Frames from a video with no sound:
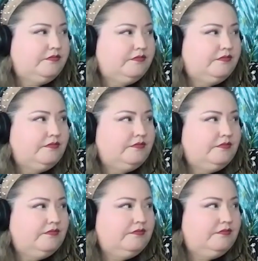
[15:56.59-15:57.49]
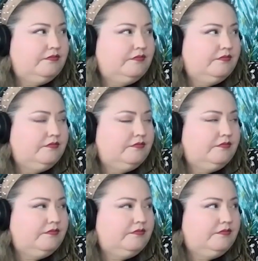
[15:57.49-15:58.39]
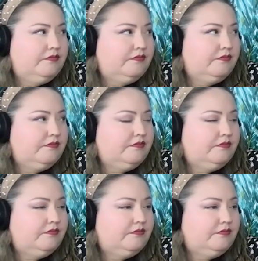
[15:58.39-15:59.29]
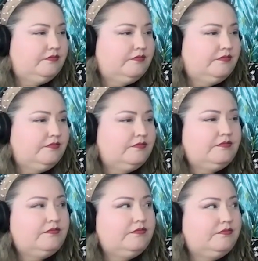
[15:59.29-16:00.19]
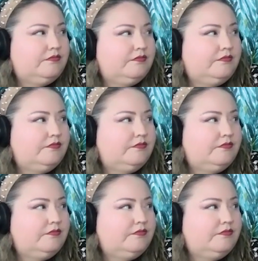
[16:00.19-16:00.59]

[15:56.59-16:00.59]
This person isn't speaking.